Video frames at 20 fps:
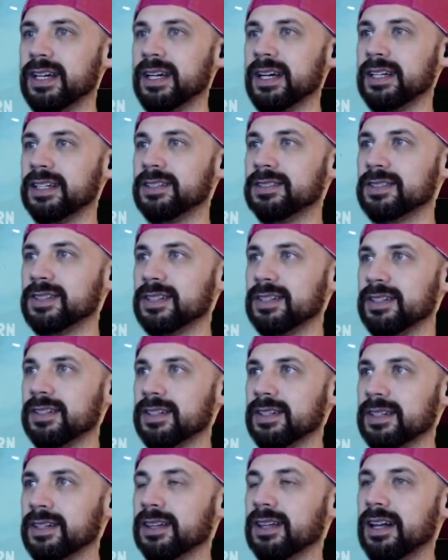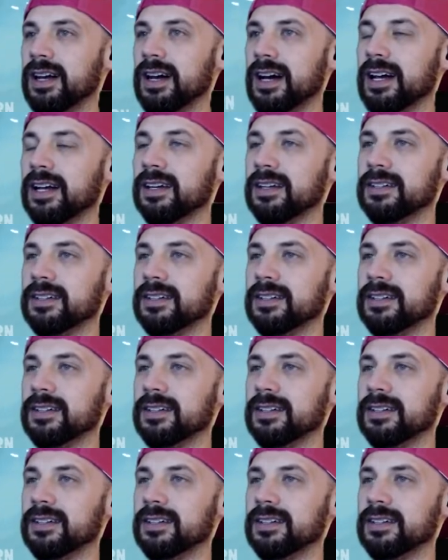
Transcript: and use it on the claw.